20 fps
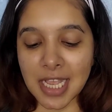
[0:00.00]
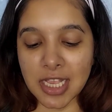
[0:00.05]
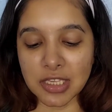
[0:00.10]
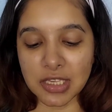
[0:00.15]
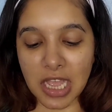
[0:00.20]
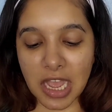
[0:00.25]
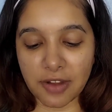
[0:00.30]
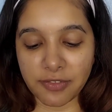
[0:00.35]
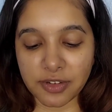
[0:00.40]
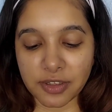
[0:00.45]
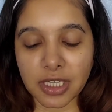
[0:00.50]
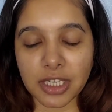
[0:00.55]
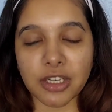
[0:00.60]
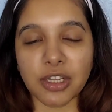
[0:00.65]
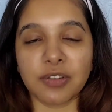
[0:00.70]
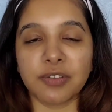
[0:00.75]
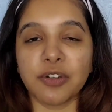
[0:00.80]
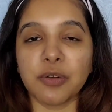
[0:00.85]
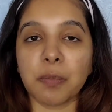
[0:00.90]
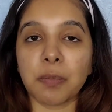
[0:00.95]
So after that,
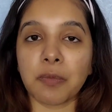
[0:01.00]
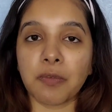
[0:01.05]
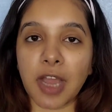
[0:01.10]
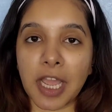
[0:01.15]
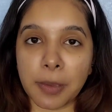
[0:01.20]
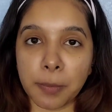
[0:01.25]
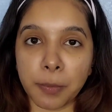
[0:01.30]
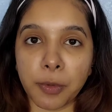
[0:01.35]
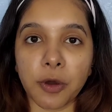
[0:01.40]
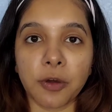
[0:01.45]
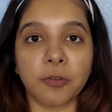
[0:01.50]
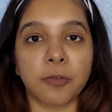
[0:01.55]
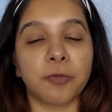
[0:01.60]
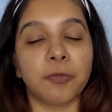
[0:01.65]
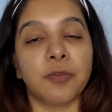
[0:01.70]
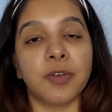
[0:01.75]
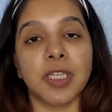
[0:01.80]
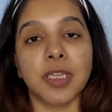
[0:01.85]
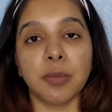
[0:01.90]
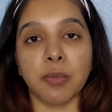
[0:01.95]
you have to wipe
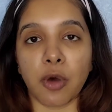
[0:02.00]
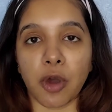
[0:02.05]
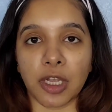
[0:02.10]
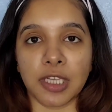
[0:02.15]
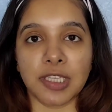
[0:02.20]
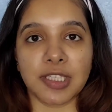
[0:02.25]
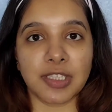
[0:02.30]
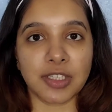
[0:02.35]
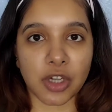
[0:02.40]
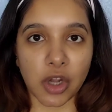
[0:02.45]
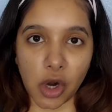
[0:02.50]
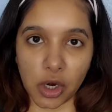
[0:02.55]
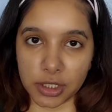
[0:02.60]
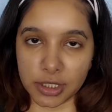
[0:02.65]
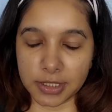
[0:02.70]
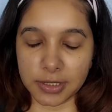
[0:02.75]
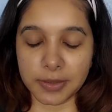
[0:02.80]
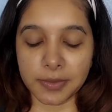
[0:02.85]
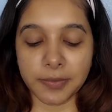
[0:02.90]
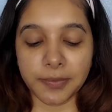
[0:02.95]
off with moist
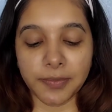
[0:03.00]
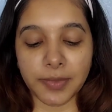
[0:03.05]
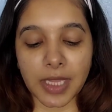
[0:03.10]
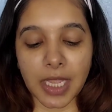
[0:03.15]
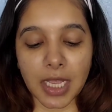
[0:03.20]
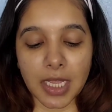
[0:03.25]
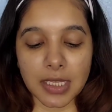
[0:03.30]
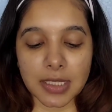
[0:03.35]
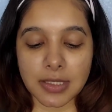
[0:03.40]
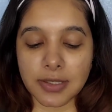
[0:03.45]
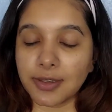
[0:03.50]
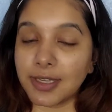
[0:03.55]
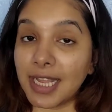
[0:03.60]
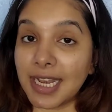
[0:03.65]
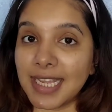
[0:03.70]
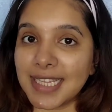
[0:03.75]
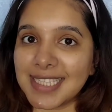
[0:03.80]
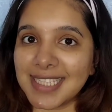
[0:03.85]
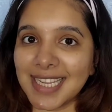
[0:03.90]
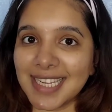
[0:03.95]
cotton. So yeah,
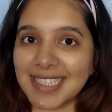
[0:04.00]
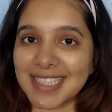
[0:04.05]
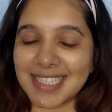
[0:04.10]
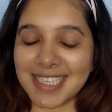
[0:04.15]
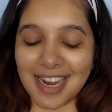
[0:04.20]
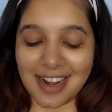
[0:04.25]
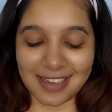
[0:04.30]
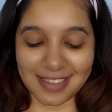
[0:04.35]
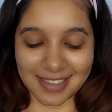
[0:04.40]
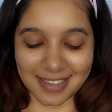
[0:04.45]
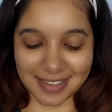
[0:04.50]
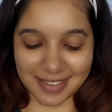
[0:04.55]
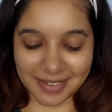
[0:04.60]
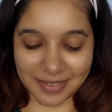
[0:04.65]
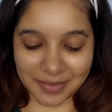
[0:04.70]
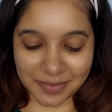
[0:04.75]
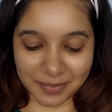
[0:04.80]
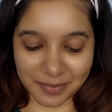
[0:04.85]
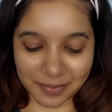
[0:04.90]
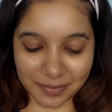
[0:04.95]
let's get started.
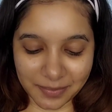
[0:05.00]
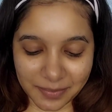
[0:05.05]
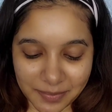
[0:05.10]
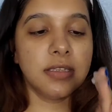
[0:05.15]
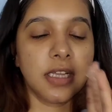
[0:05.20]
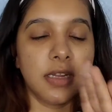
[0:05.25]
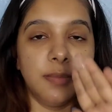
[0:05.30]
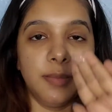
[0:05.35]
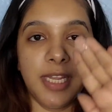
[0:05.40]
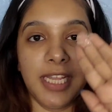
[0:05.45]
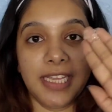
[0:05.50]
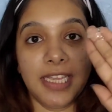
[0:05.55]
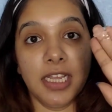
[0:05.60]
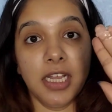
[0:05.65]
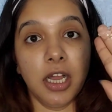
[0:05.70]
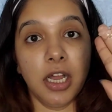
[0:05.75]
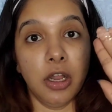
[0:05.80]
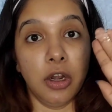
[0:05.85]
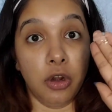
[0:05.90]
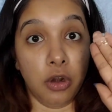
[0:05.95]
So I'm
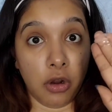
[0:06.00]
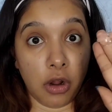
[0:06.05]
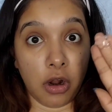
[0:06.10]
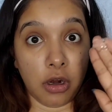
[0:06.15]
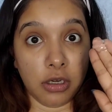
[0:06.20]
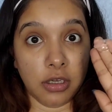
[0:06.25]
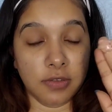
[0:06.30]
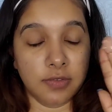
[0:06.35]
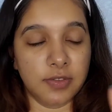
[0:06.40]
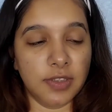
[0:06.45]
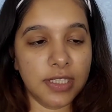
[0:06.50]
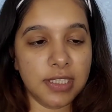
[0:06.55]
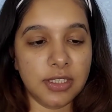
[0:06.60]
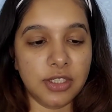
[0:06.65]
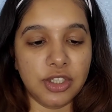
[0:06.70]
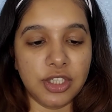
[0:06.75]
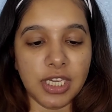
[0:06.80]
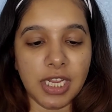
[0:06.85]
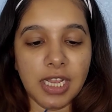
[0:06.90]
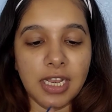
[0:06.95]
taking a lot of this
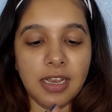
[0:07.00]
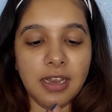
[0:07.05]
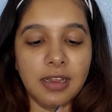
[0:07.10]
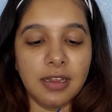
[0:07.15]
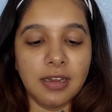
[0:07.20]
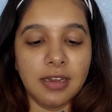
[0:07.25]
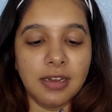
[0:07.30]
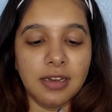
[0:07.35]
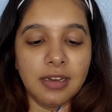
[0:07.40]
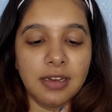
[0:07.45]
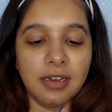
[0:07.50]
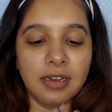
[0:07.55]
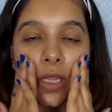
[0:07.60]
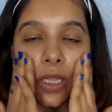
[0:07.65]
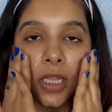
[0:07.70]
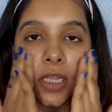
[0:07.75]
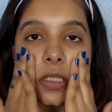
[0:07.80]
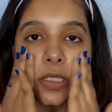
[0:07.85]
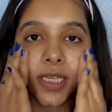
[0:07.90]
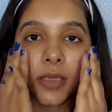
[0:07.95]
gel.
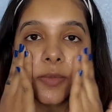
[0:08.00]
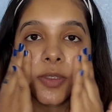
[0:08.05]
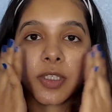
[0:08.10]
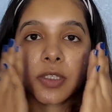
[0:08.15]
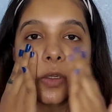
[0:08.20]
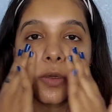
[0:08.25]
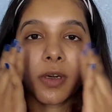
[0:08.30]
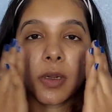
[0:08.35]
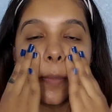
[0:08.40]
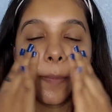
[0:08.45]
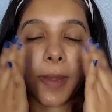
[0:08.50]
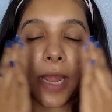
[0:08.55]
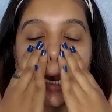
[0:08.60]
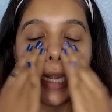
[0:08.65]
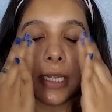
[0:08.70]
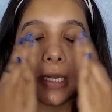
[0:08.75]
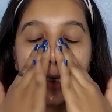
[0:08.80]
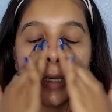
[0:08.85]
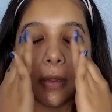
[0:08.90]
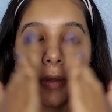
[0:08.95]
So I'm just going to
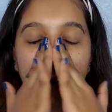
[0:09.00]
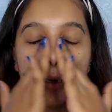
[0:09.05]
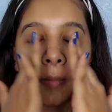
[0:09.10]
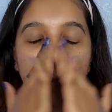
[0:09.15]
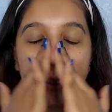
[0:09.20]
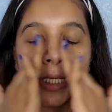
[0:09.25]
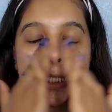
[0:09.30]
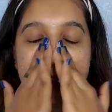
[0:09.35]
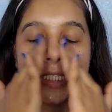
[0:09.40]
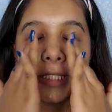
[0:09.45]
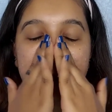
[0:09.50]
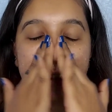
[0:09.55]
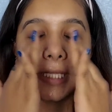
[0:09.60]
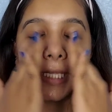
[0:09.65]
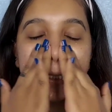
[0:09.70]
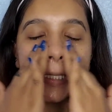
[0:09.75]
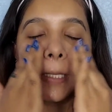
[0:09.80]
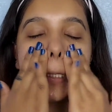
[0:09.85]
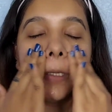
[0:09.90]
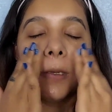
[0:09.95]
pat it on my
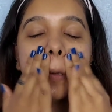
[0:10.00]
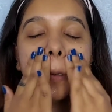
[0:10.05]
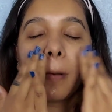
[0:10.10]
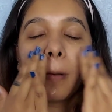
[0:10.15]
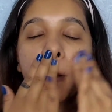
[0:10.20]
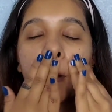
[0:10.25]
skin.